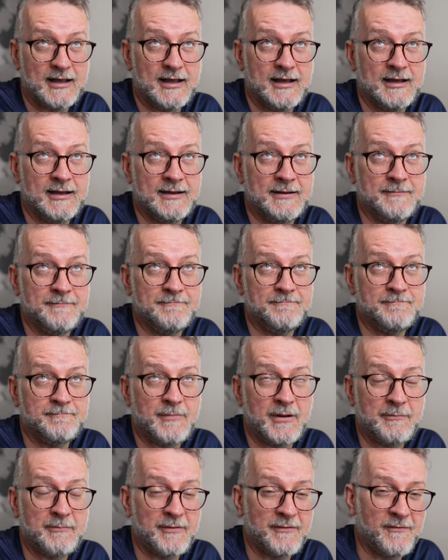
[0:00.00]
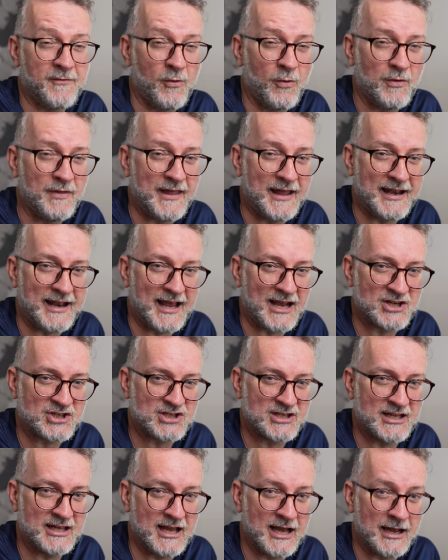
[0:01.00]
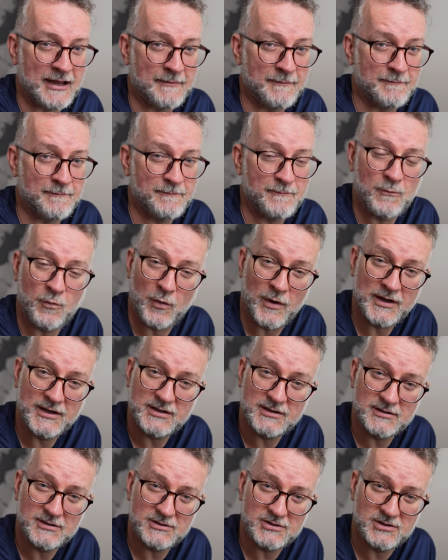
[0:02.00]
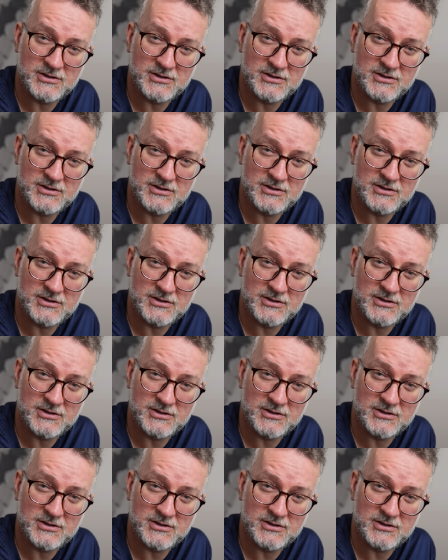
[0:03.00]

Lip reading: But before that, actually, I went